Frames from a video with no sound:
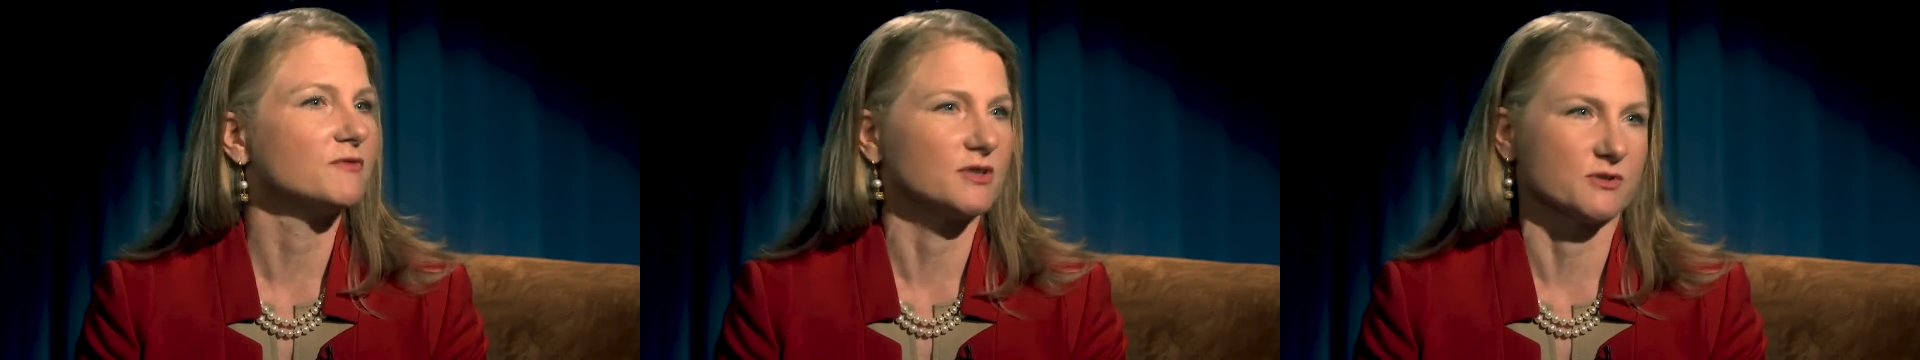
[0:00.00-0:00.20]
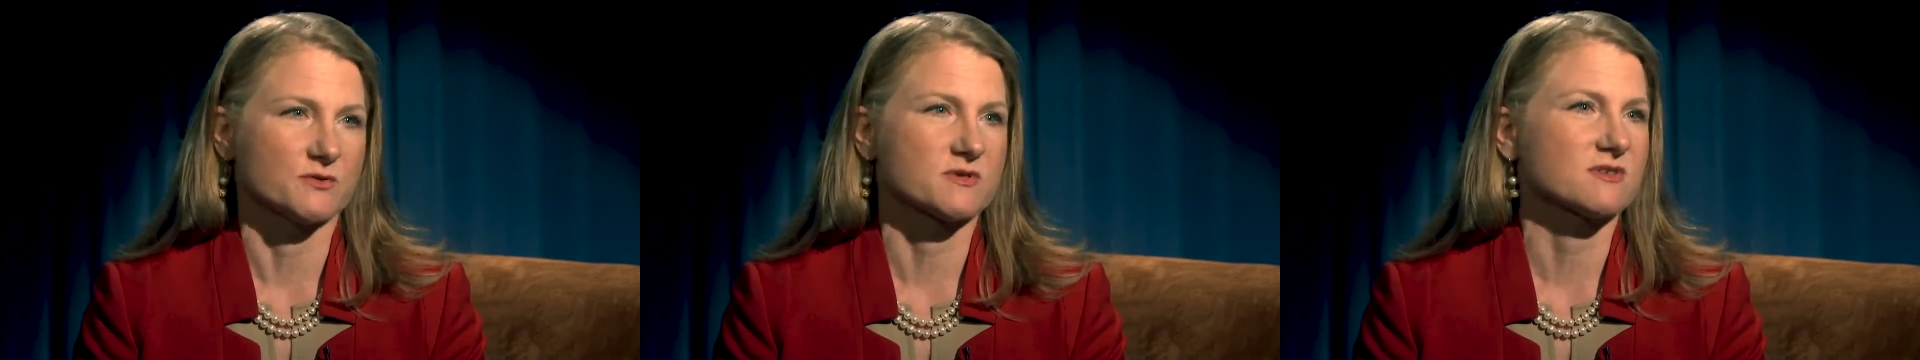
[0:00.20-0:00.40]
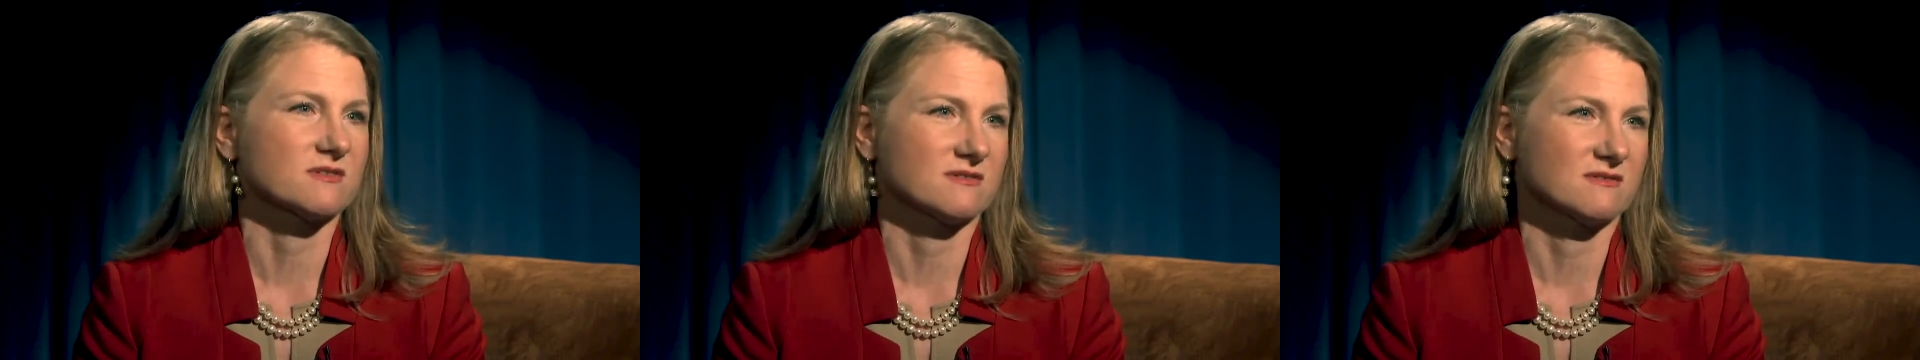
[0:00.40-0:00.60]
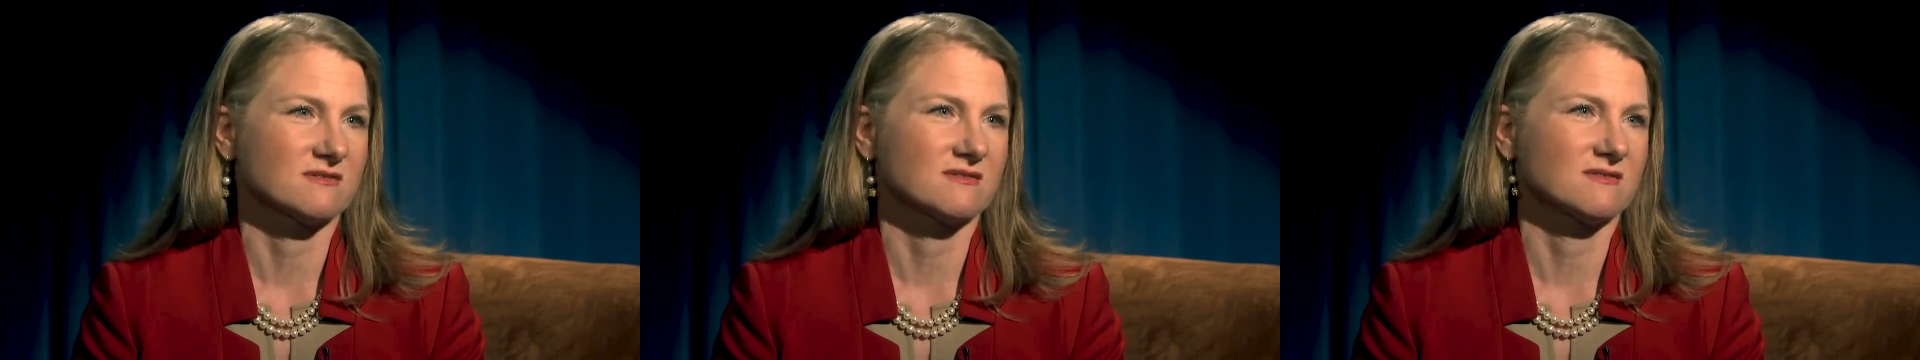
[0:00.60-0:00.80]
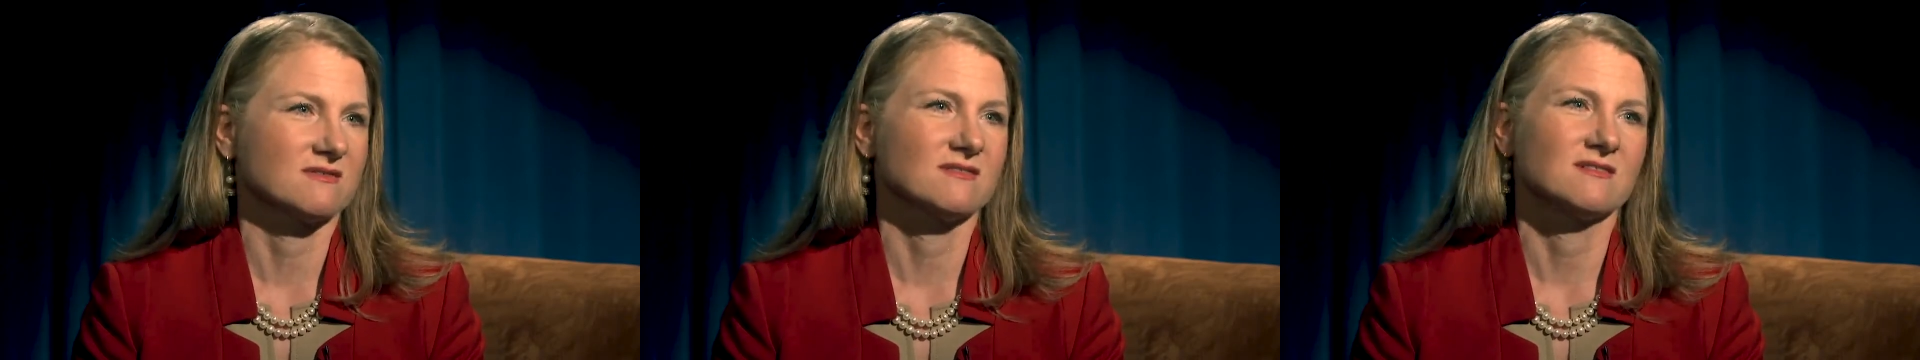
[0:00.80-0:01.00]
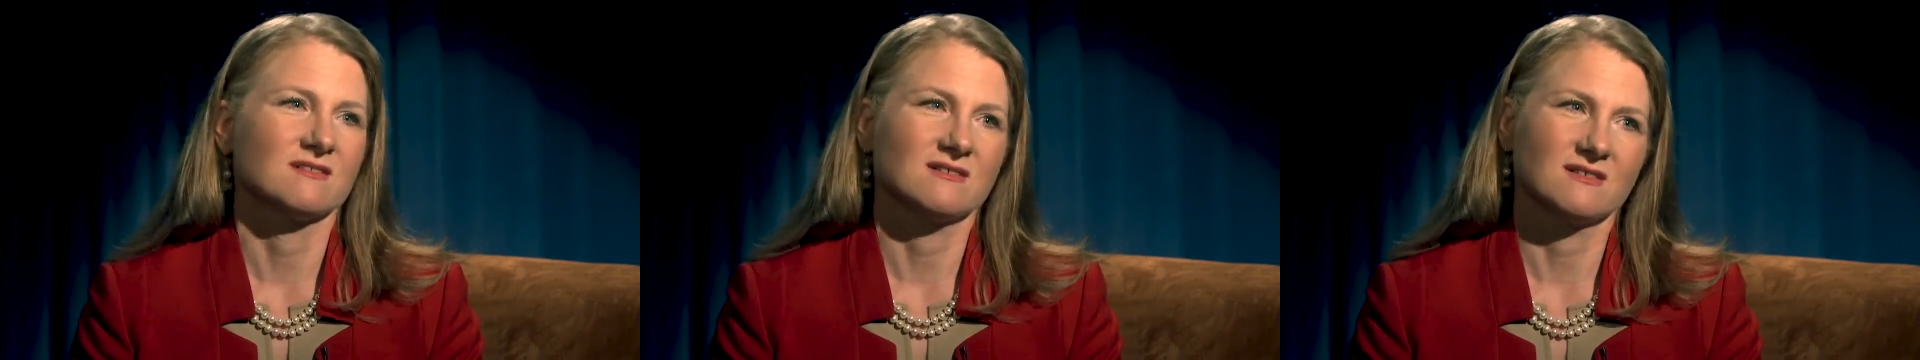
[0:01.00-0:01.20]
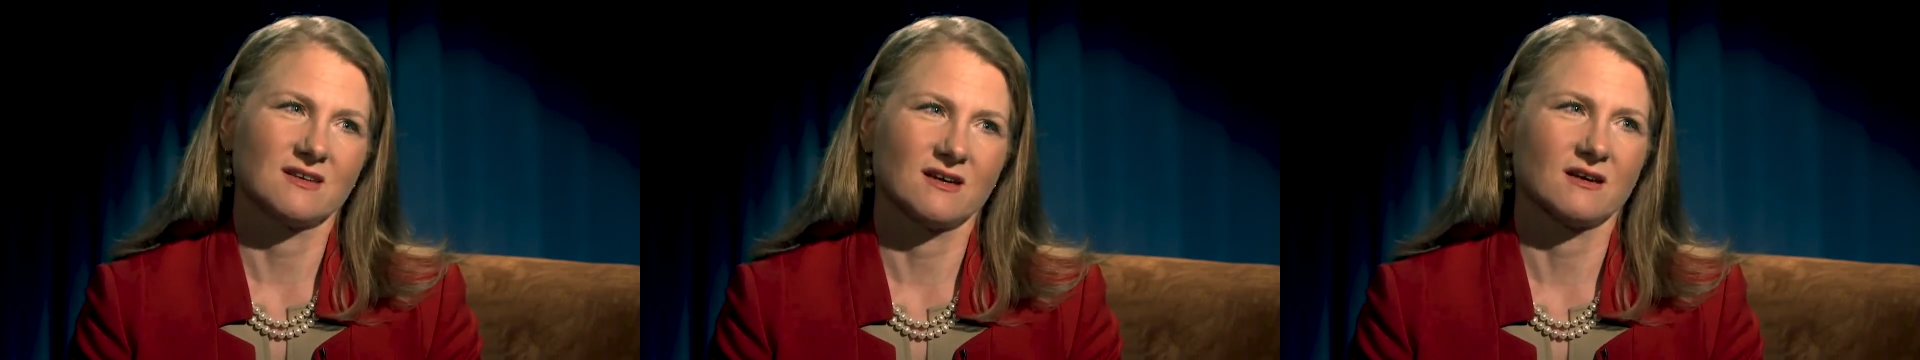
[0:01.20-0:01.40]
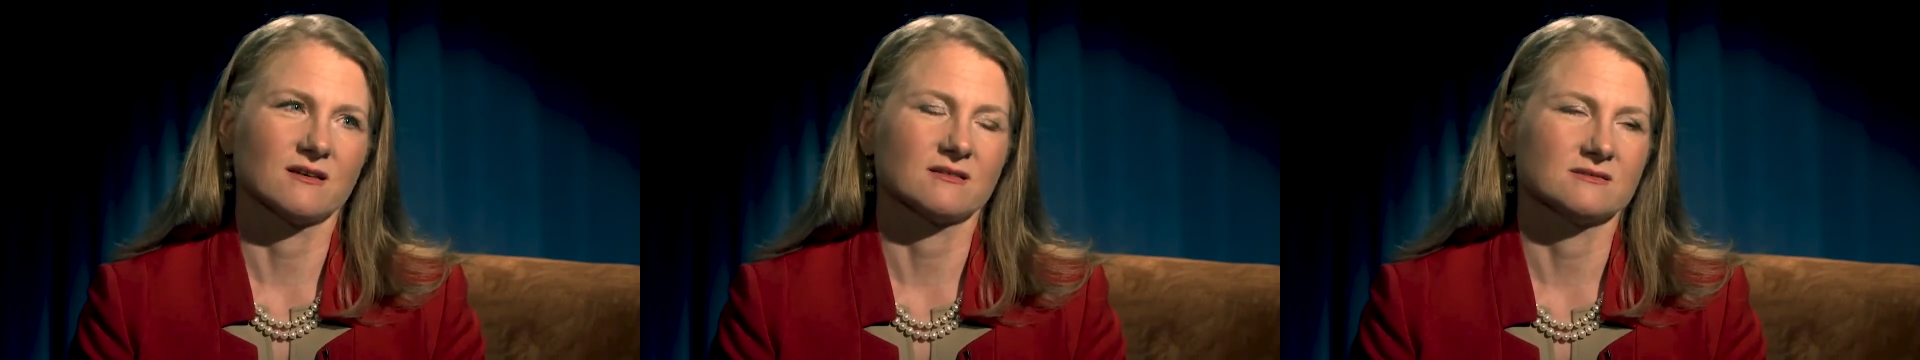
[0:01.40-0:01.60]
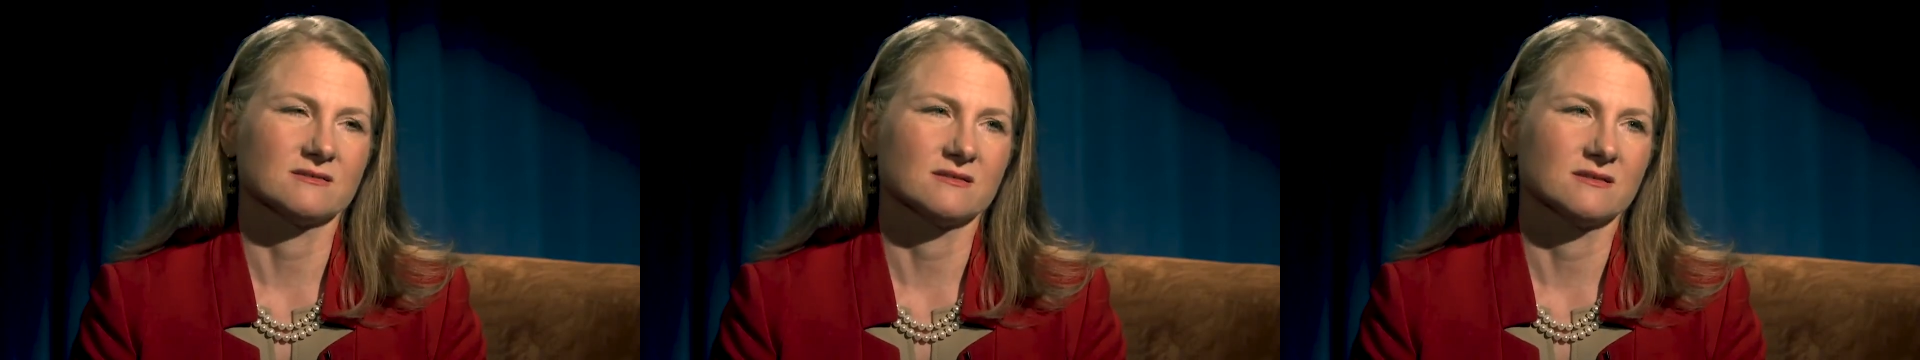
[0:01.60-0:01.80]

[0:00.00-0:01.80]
flows. Yeah, it actually, yeah.